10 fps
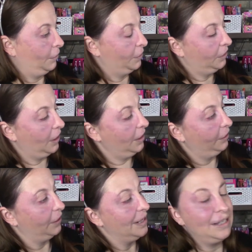it's kind of
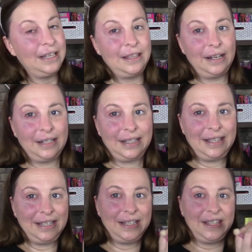crazy that it's
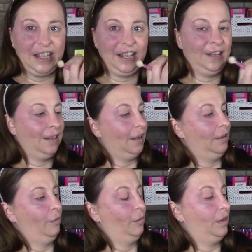this thick. I
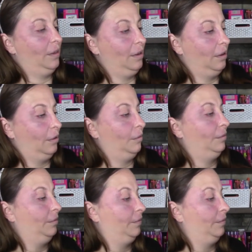do, you know.